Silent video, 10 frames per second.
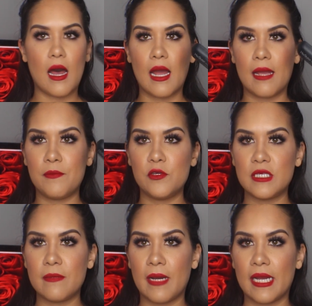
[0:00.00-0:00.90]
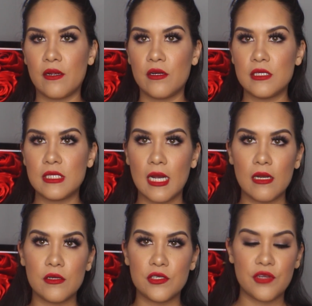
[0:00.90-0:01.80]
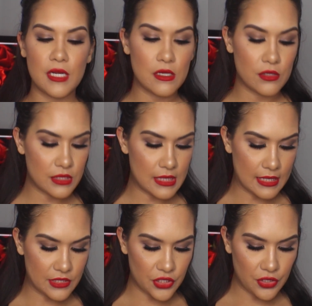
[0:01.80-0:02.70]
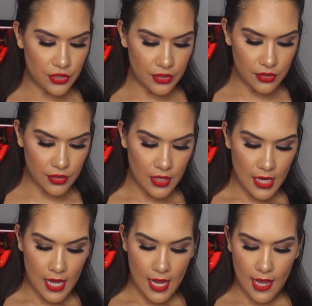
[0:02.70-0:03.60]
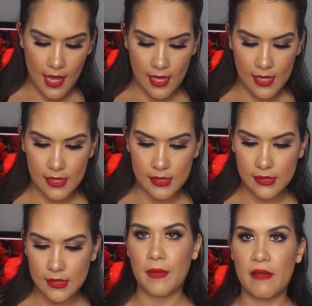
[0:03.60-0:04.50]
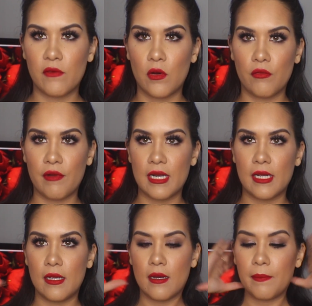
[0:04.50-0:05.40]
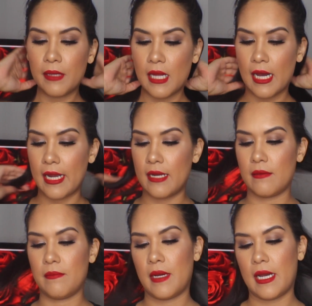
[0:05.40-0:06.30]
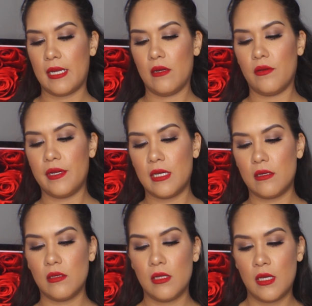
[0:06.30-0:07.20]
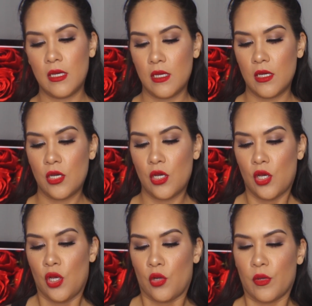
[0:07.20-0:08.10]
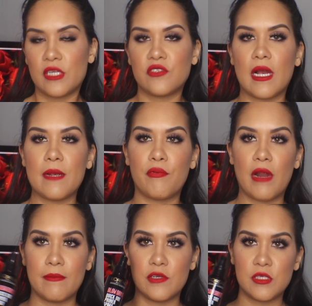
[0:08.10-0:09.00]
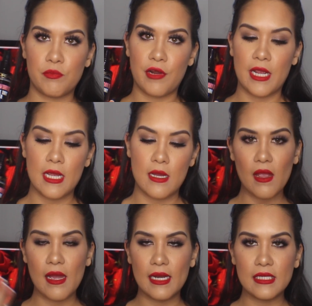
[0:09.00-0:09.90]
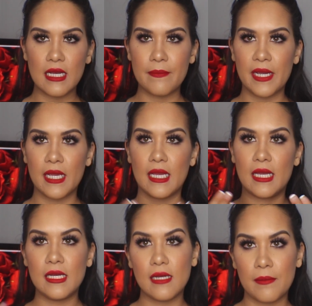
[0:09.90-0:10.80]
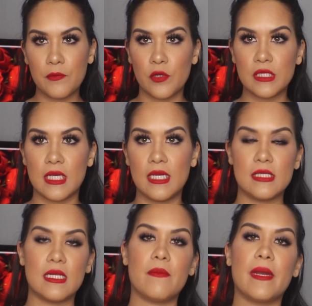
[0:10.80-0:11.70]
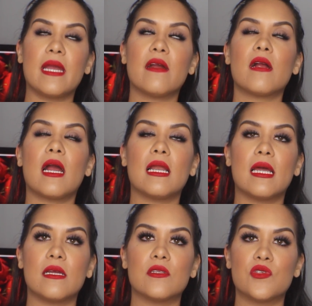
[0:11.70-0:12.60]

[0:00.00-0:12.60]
I'm using my hairstyler straightener slash curler, and I've already applied my L'Oreal Quick Dry Primer Spray. Anytime I'm going to heat style my hair, I like